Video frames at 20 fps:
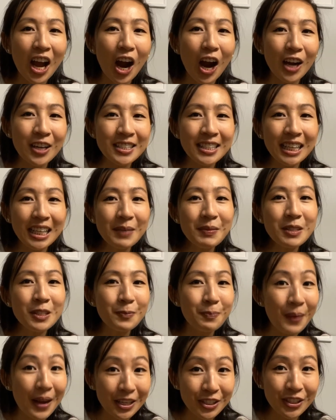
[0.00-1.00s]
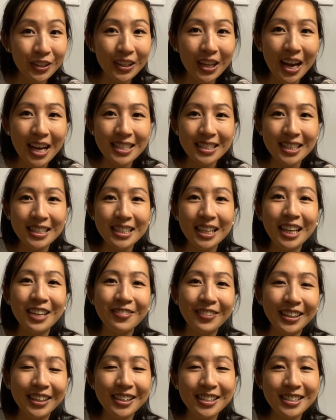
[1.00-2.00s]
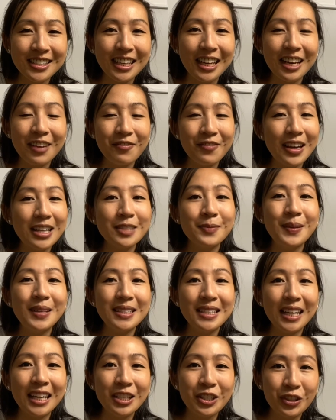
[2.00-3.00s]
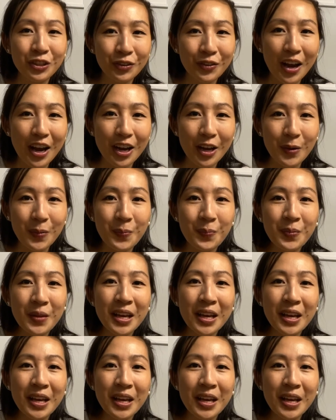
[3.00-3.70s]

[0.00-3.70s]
Our team specializes in real estate investments in Toronto.